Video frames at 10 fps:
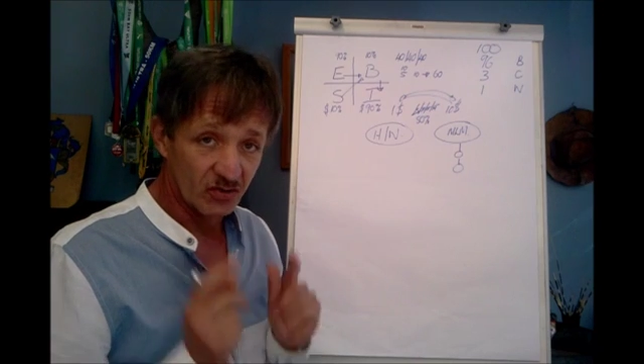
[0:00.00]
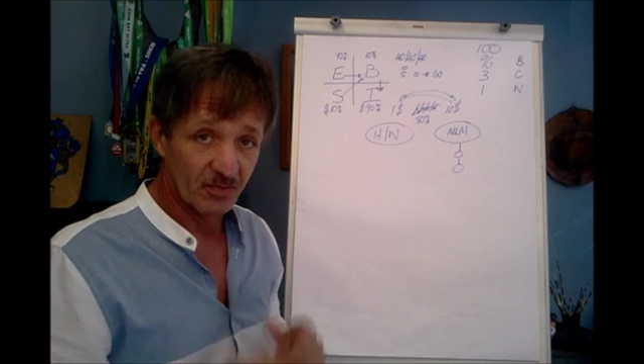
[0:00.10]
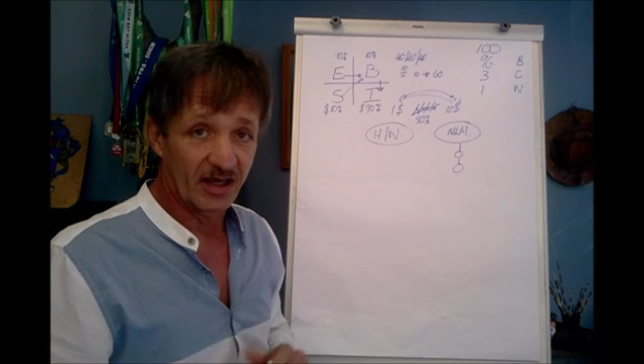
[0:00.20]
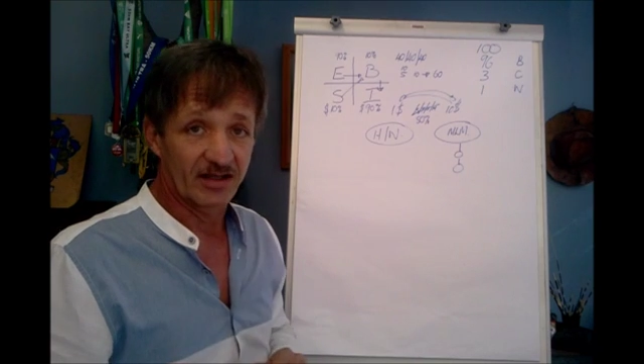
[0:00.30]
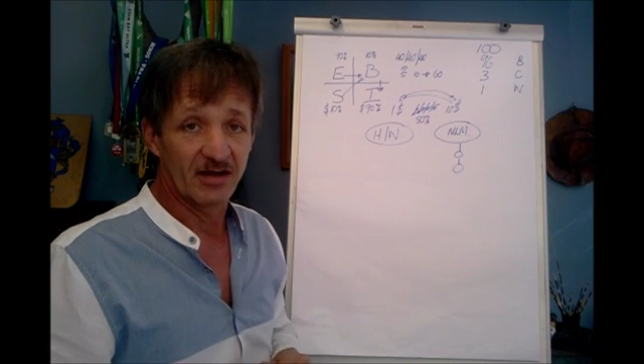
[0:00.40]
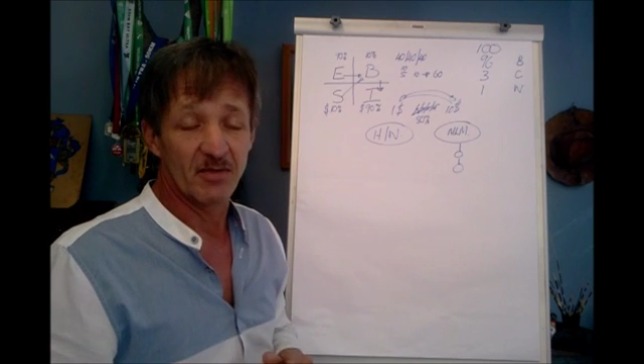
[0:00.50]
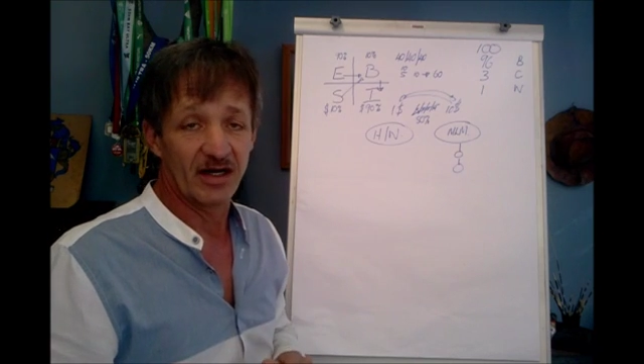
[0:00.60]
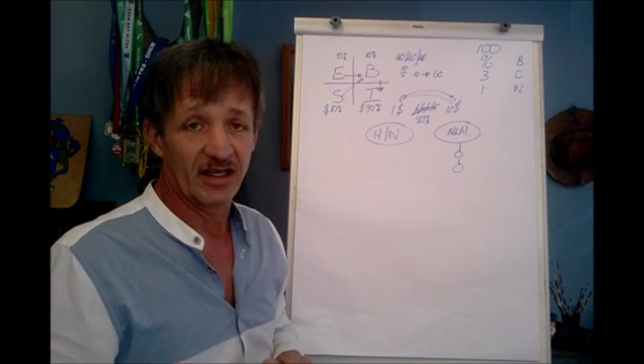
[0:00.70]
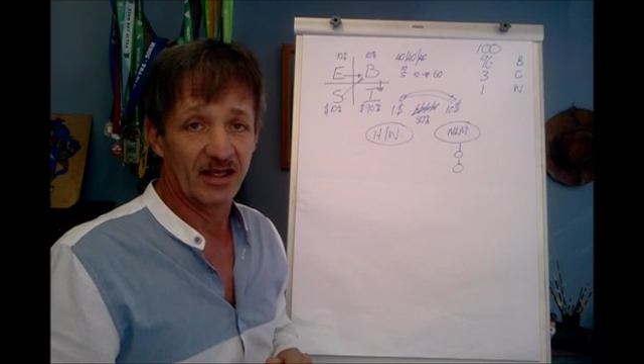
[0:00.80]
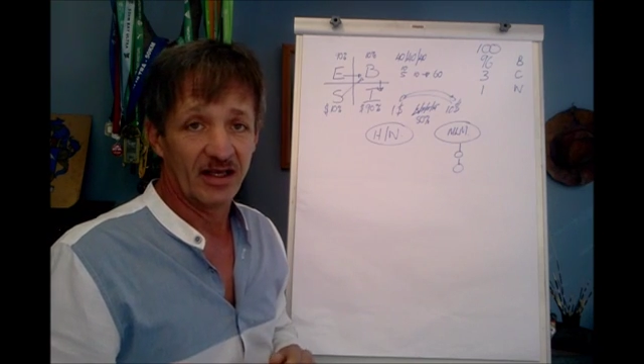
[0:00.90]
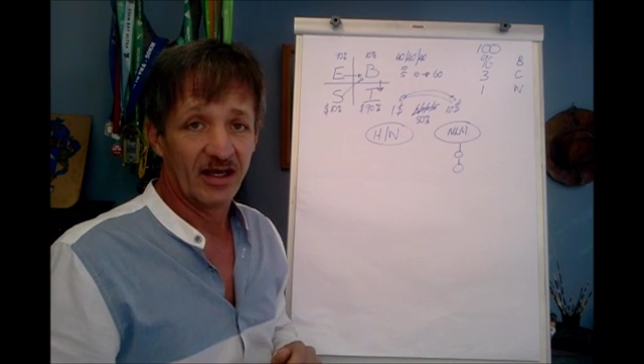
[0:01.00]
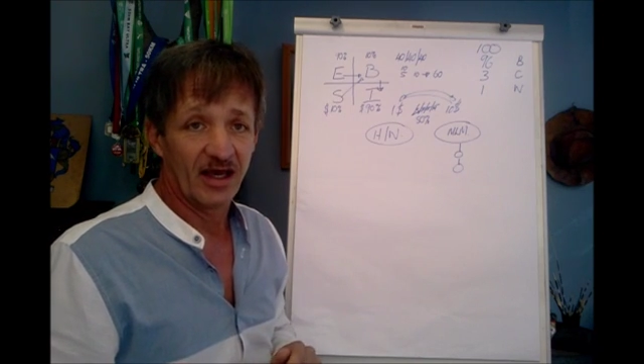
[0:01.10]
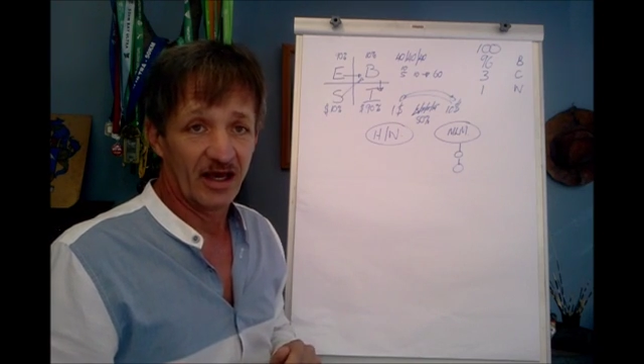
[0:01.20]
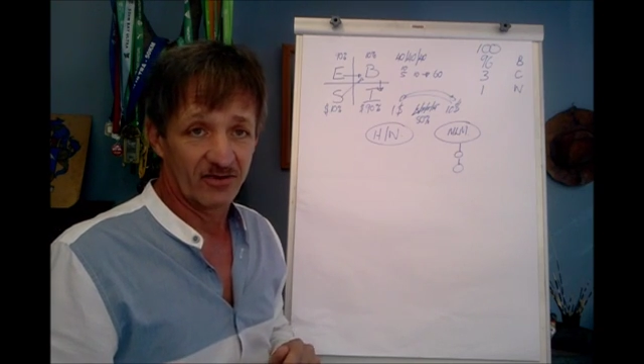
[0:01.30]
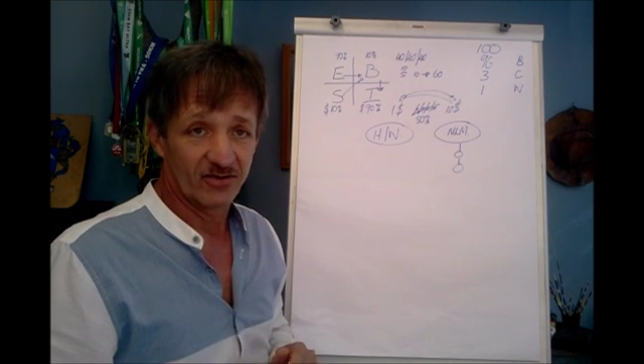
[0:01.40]
to make their money
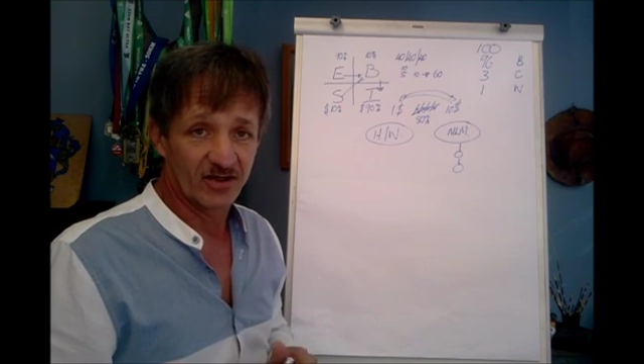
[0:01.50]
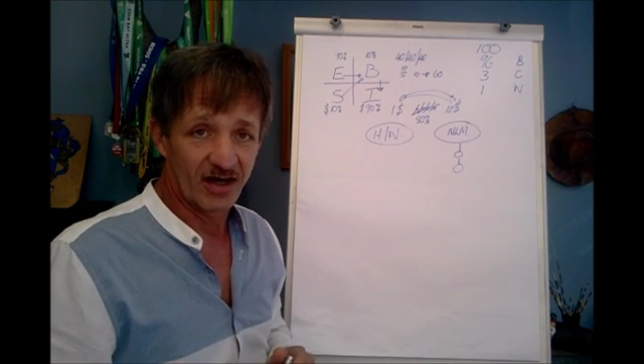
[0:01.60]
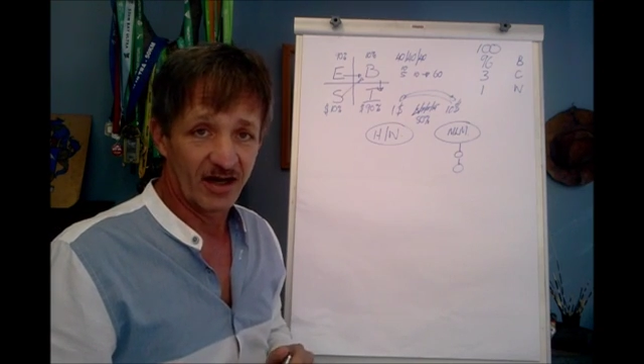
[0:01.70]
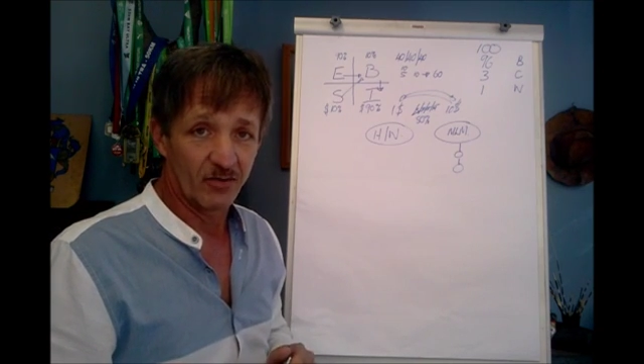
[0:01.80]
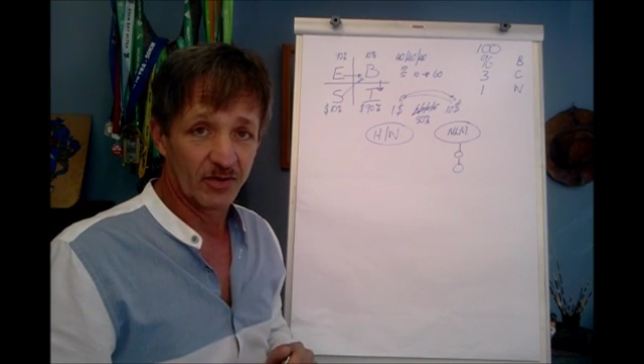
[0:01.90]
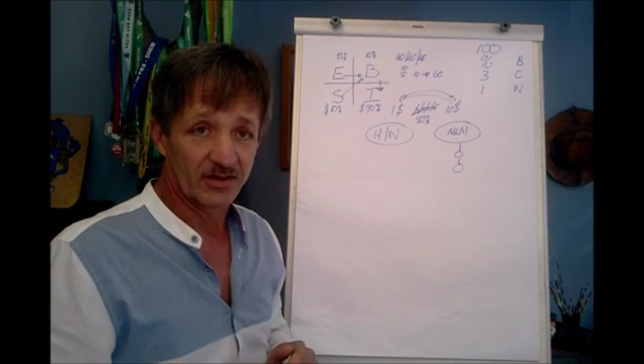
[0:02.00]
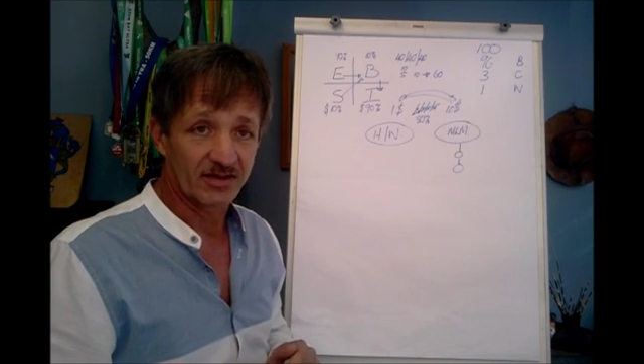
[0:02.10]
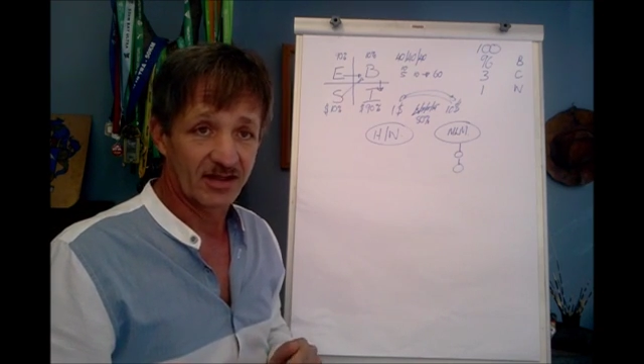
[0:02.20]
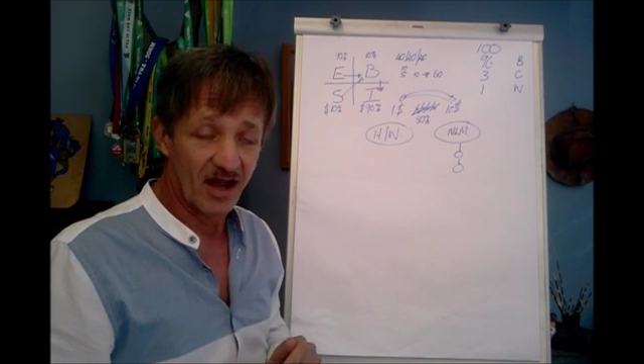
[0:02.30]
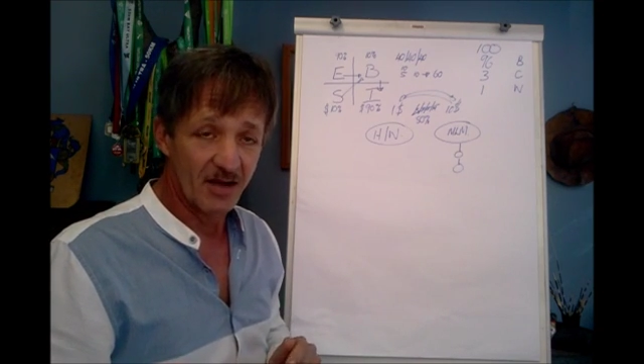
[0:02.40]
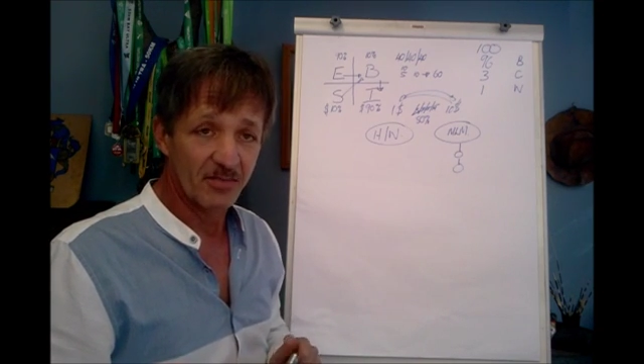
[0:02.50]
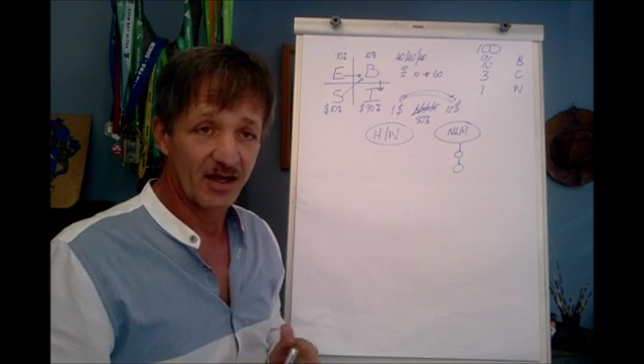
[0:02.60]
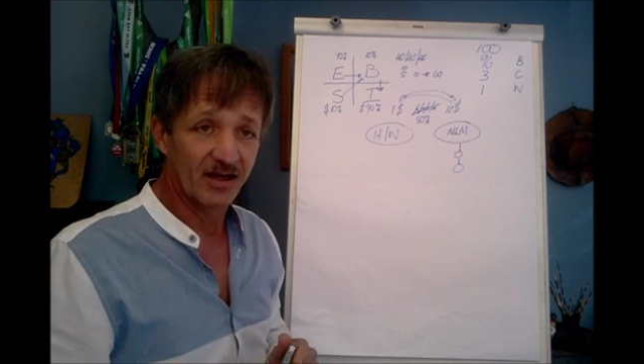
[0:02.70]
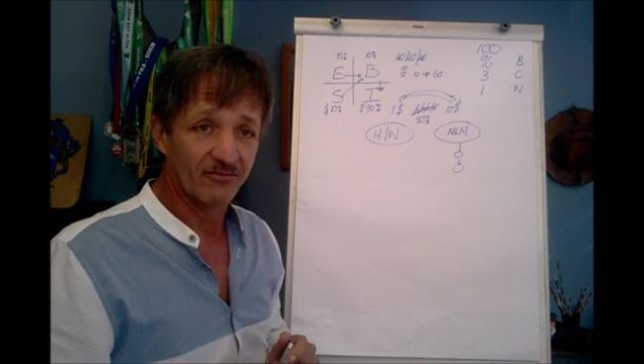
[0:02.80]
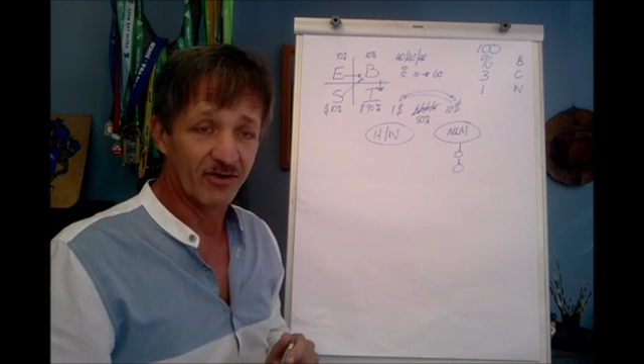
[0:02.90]
and retire with time
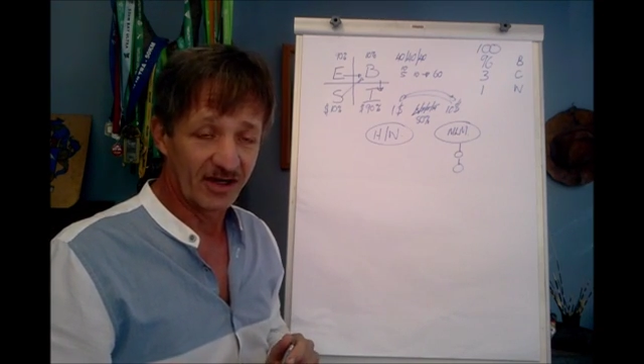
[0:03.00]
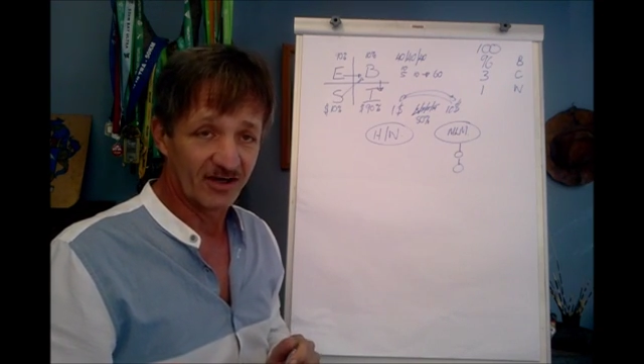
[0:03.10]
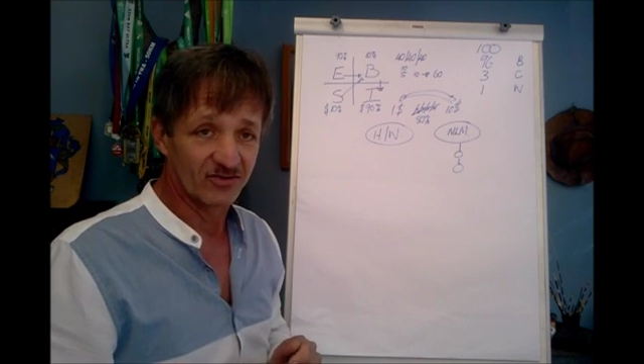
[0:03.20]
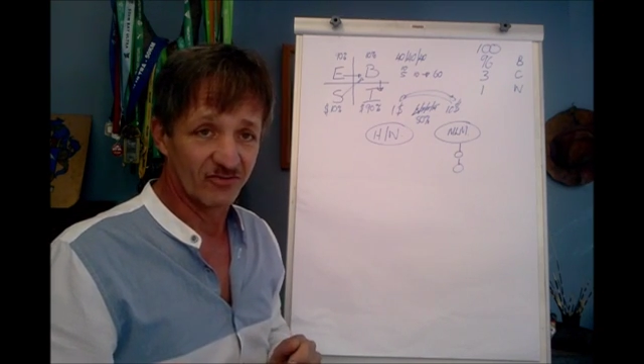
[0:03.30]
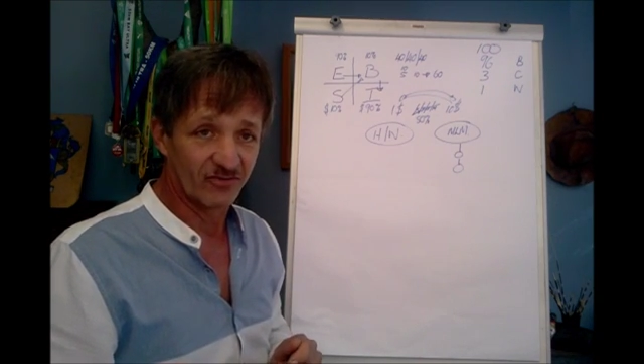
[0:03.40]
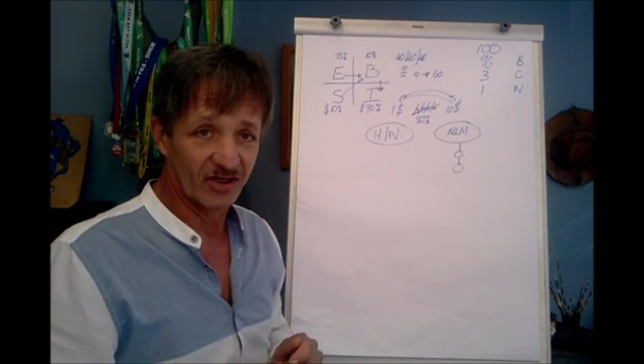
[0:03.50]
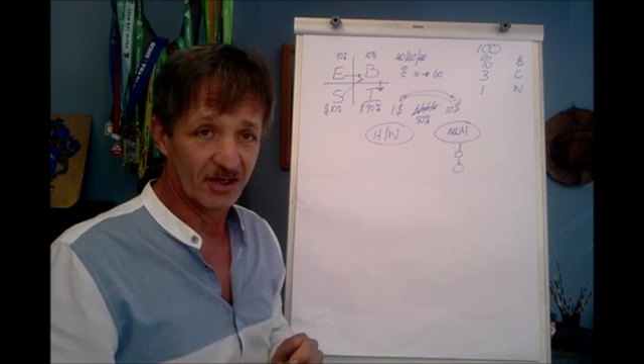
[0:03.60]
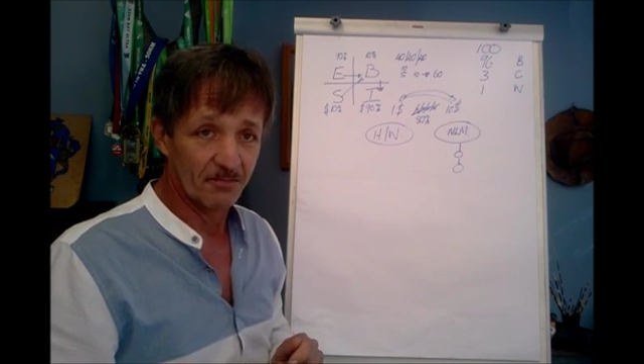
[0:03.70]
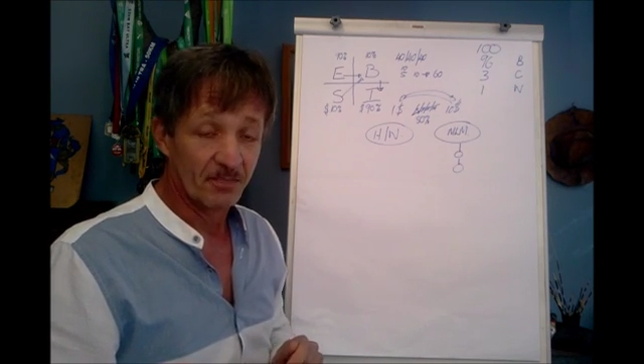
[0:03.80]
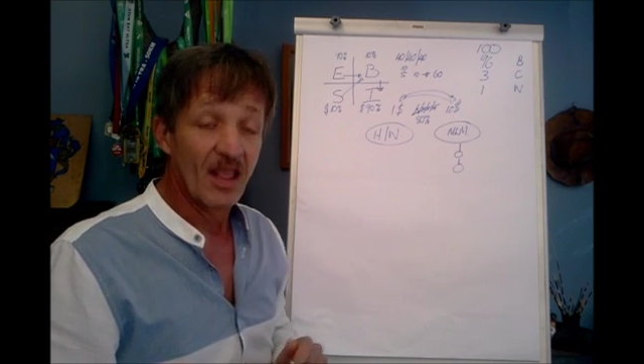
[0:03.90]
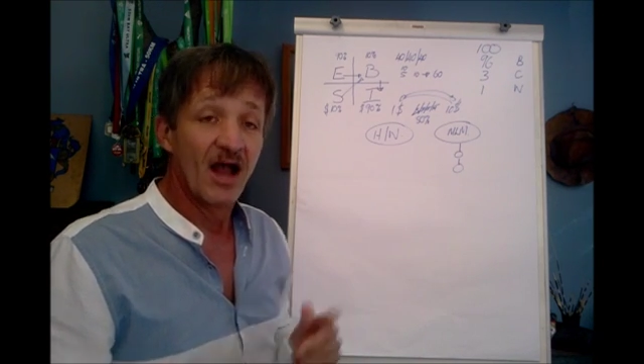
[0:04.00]
and financial freedom.